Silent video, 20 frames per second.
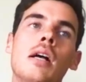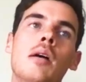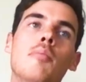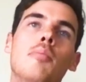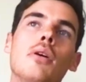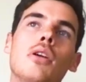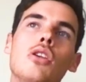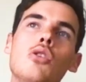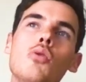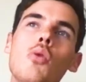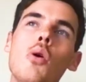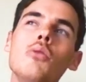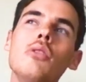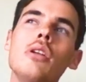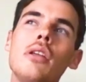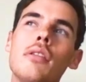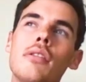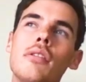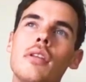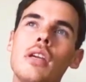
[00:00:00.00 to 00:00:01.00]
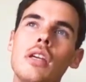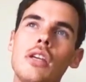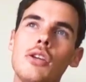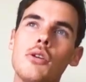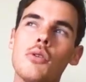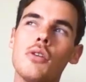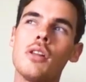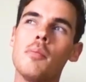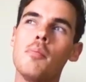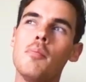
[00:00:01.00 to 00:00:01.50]
but you only think
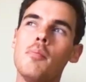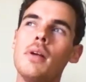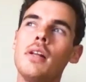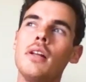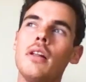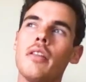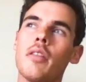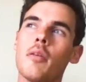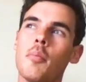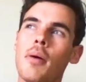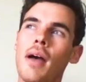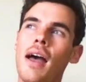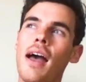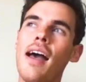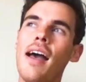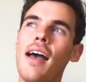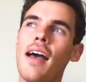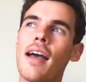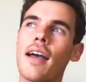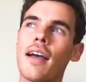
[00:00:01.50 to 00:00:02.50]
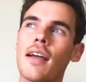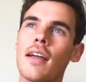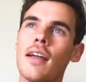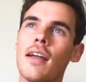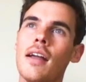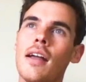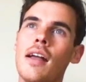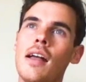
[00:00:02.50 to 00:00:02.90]
you're in the middle of the pack